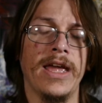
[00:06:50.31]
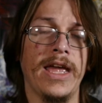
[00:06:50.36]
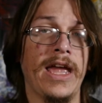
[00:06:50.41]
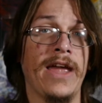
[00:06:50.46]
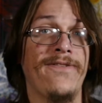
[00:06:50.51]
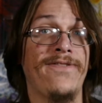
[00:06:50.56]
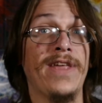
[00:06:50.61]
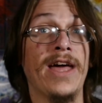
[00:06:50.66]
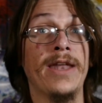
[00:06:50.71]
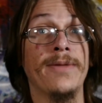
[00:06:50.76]

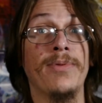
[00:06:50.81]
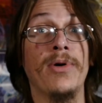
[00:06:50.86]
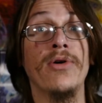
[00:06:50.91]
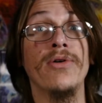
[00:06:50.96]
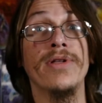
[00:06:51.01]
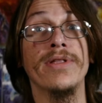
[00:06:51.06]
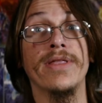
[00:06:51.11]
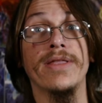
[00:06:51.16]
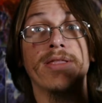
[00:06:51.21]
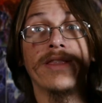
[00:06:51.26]
if that
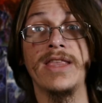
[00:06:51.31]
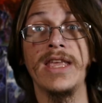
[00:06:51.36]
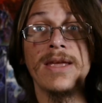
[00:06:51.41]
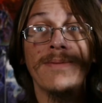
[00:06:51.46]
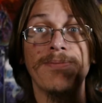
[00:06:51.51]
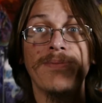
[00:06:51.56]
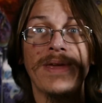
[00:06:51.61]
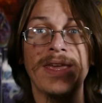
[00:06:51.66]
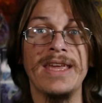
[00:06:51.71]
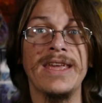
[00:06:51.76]
opponent's
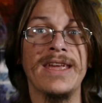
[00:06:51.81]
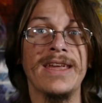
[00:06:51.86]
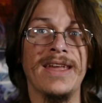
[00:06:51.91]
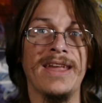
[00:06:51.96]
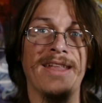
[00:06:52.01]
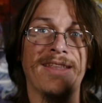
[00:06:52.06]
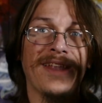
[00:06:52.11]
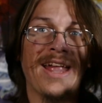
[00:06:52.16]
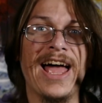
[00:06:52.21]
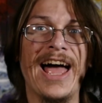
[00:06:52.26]
DP
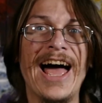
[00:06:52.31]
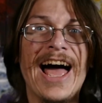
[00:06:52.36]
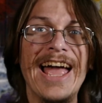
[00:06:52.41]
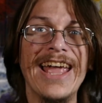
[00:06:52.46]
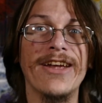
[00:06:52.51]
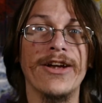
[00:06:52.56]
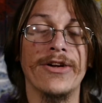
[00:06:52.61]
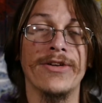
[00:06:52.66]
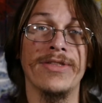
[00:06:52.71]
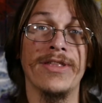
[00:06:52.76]
is
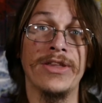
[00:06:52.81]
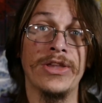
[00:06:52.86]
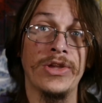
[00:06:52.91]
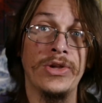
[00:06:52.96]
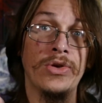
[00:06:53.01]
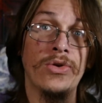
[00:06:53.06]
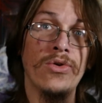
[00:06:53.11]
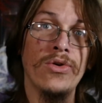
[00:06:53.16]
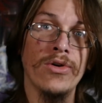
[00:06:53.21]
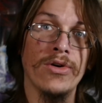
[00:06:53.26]
higher than
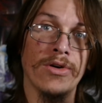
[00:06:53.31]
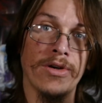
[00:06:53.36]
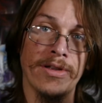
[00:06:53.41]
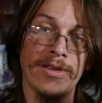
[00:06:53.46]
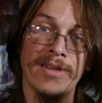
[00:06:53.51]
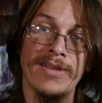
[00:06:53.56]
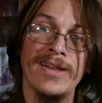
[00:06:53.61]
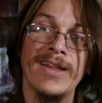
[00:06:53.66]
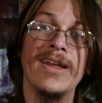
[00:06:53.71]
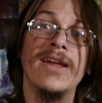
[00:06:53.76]
yours,